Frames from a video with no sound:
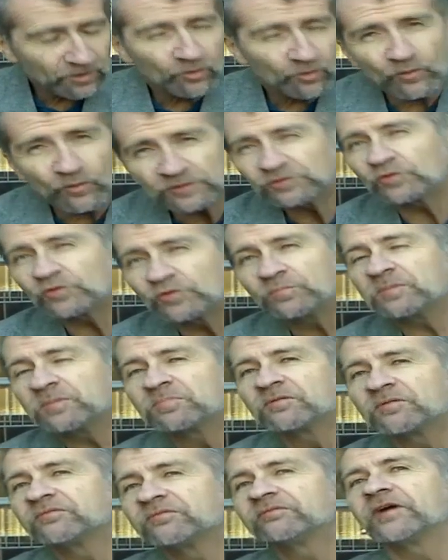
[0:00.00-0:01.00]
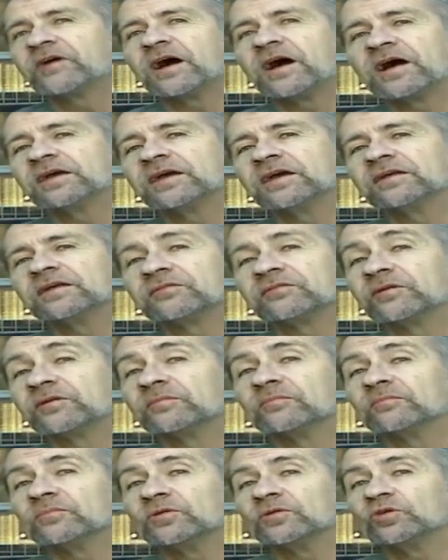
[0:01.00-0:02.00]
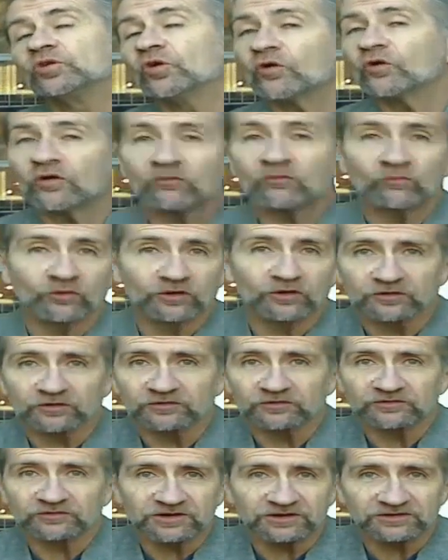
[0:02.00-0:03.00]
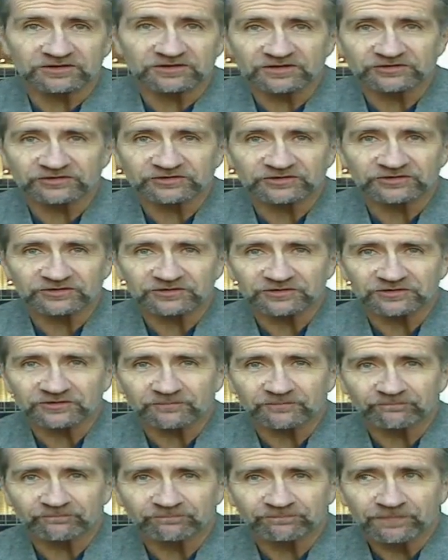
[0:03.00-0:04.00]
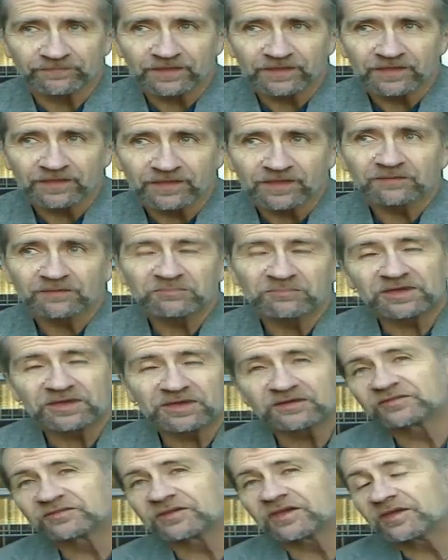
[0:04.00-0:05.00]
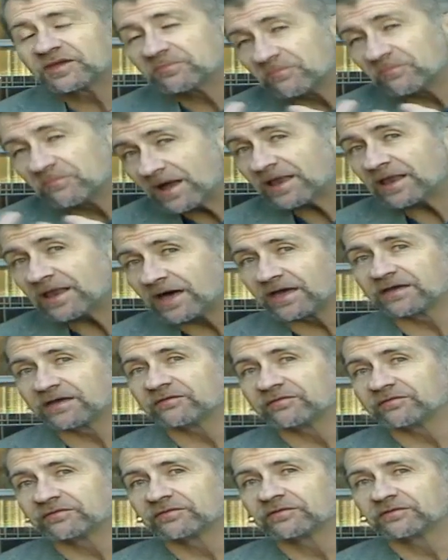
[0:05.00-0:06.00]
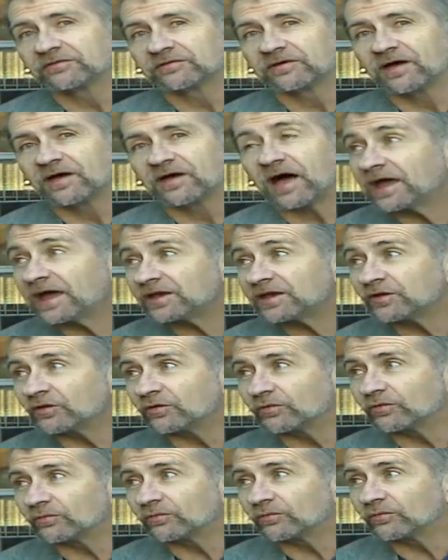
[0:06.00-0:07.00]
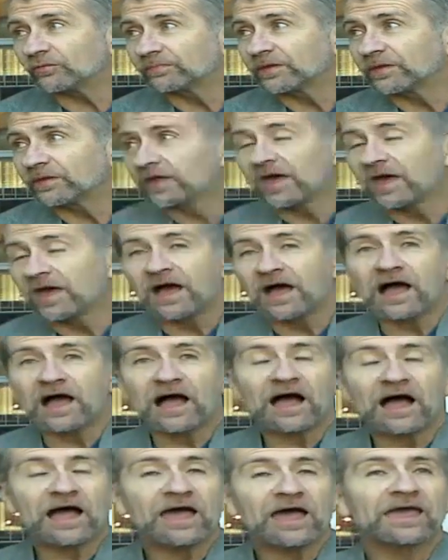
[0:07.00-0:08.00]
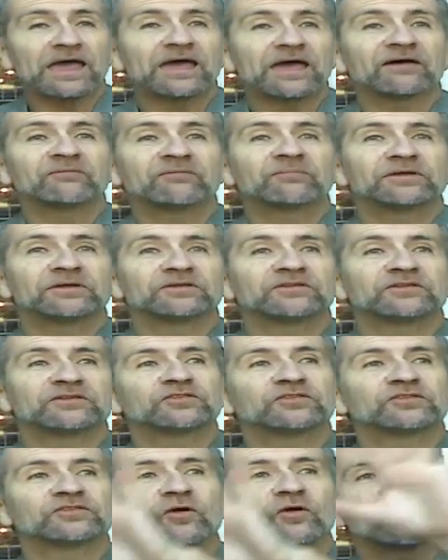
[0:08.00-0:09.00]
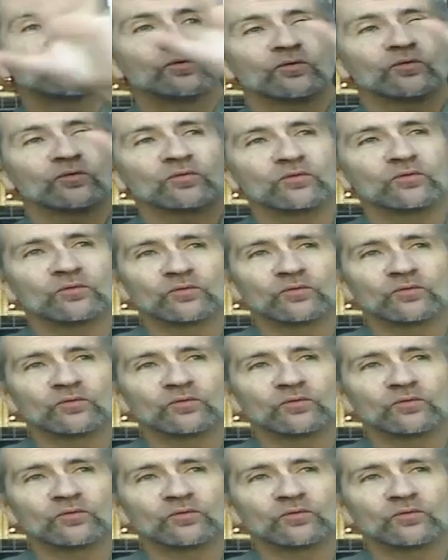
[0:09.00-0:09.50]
what do people find from your words and intentions? Because in my life, I know I have been so